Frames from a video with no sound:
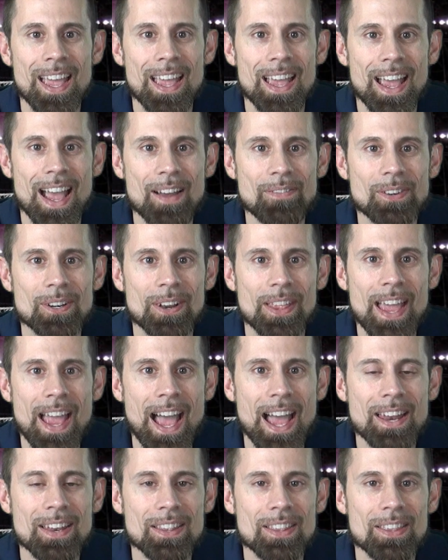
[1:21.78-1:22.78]
After
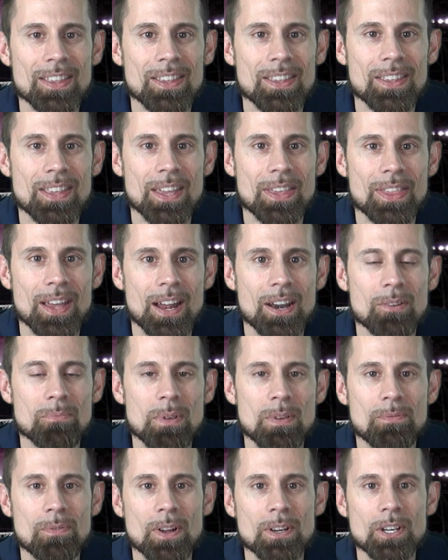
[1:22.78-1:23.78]
that, they thought it'd
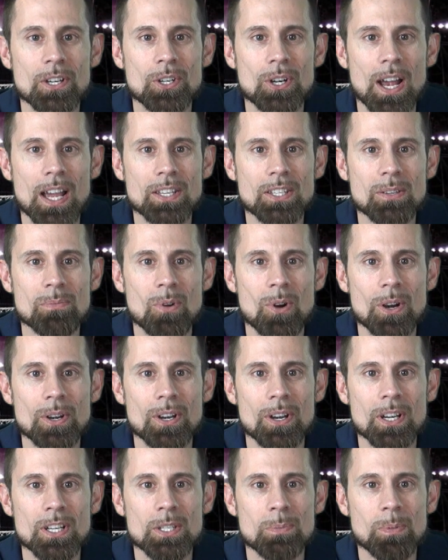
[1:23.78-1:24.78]
be fun to try some more
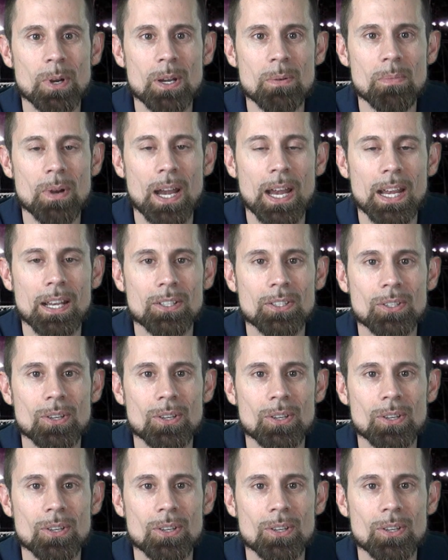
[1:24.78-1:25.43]
during spring break,